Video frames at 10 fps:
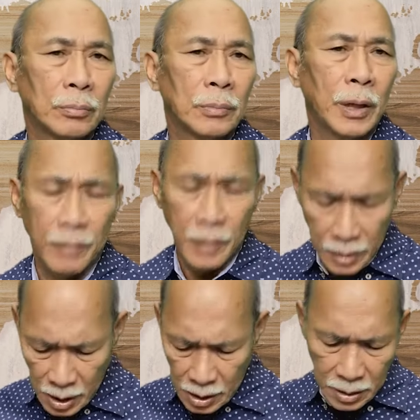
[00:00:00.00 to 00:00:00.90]

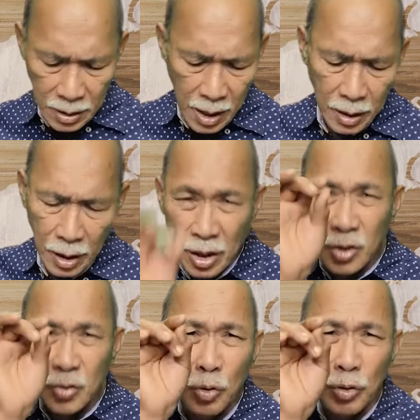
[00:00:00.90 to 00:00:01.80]
Everything is there in this
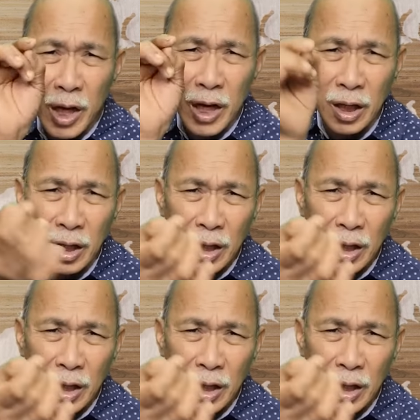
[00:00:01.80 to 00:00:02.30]
smooth thing.